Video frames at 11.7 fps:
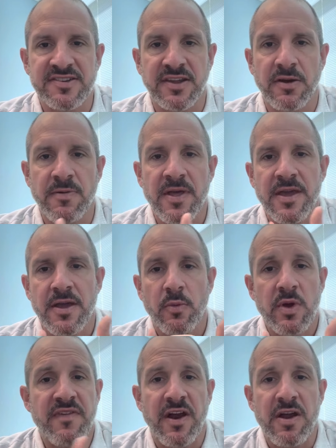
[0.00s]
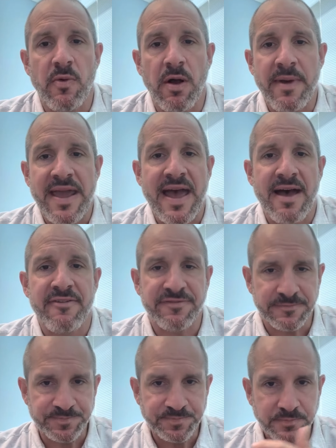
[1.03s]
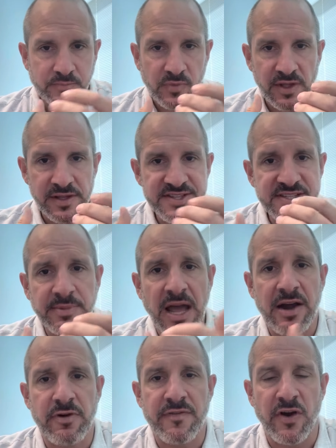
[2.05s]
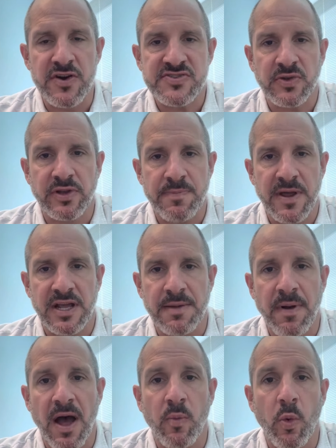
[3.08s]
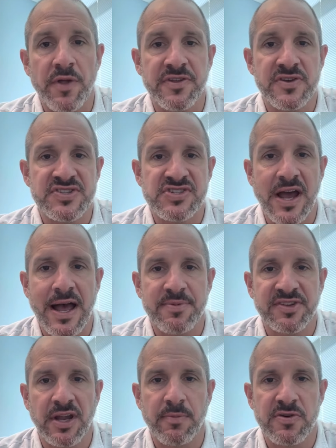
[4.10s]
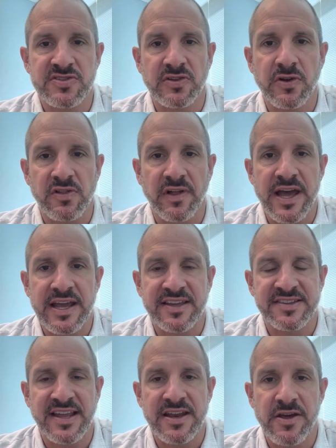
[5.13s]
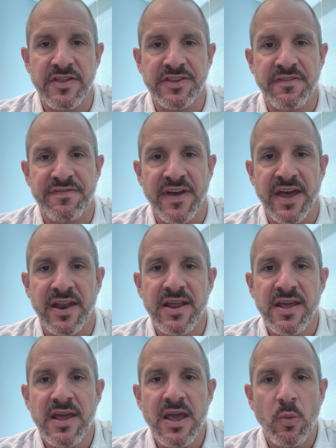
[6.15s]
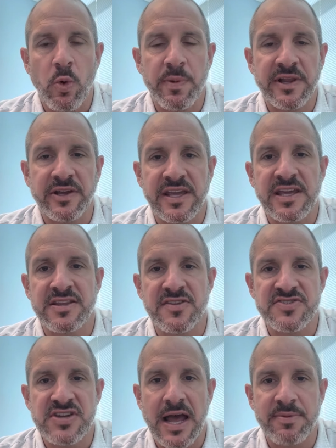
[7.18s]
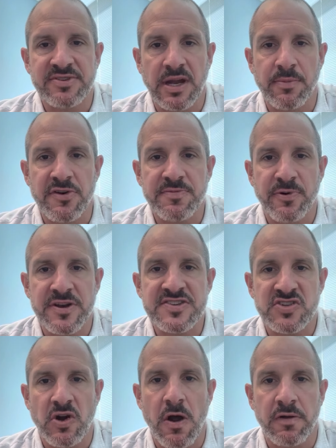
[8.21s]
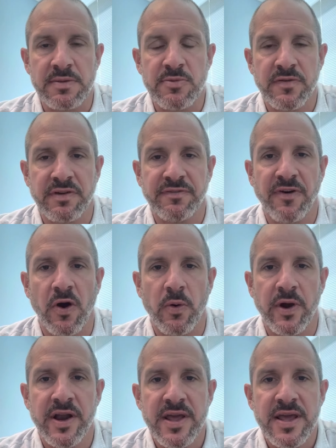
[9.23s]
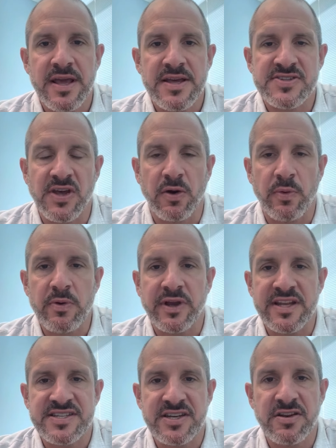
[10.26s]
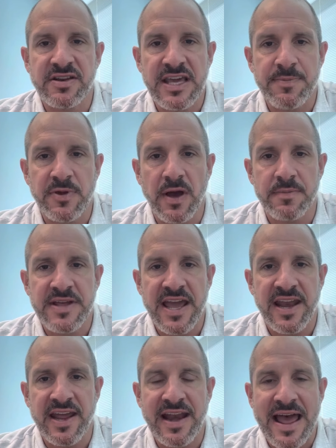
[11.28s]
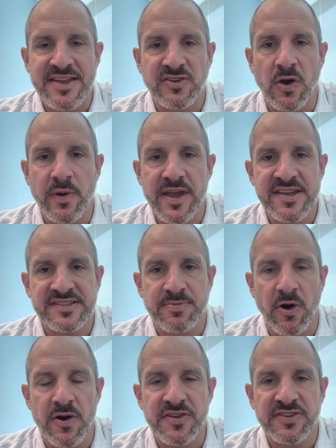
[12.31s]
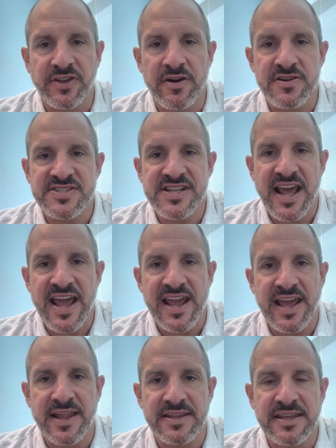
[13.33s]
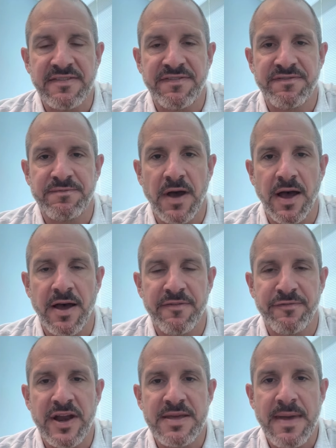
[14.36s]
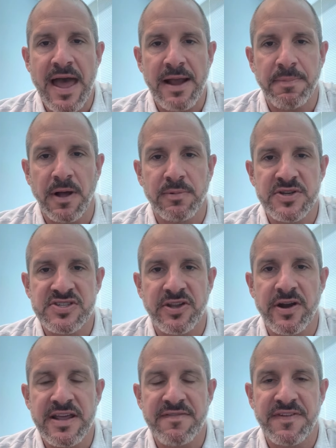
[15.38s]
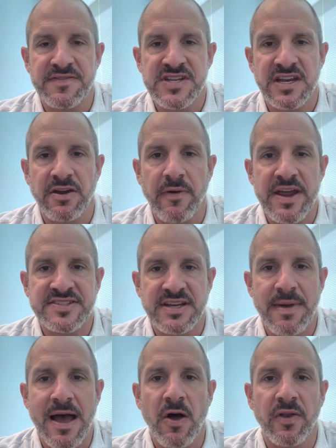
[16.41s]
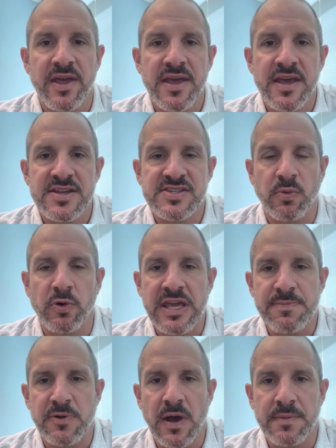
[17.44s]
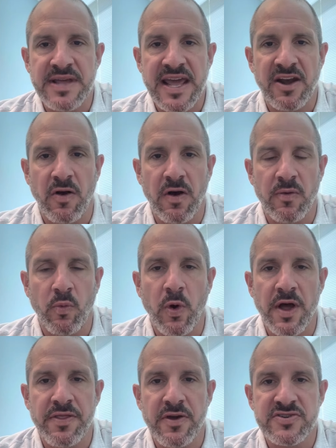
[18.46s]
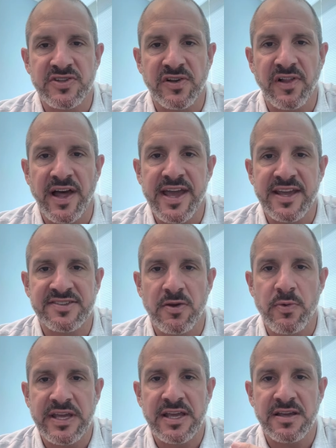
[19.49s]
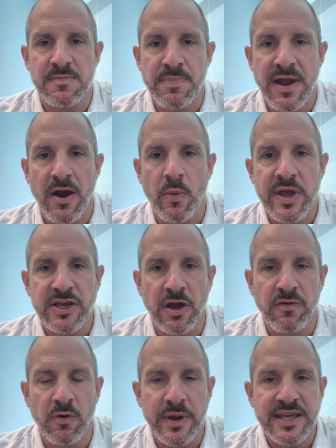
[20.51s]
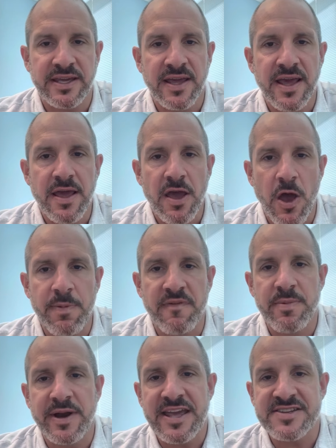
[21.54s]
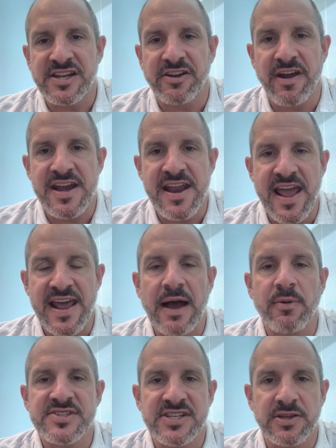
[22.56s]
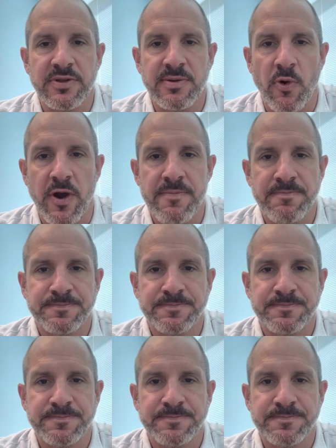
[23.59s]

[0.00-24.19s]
So we very well may have some kind of reversal depending upon what those jobs numbers look like, because I know that the Fed will be looking at those jobs numbers pretty strongly moving forward. So we will continue to keep you updated. As always, tomorrow is Thursday, and the uh, Freddie Mac published 30 and 15 year rates come out. So we'll keep you updated on what those look like so we can compare week over week. Hope everybody has a great day, and I will see you in the morning.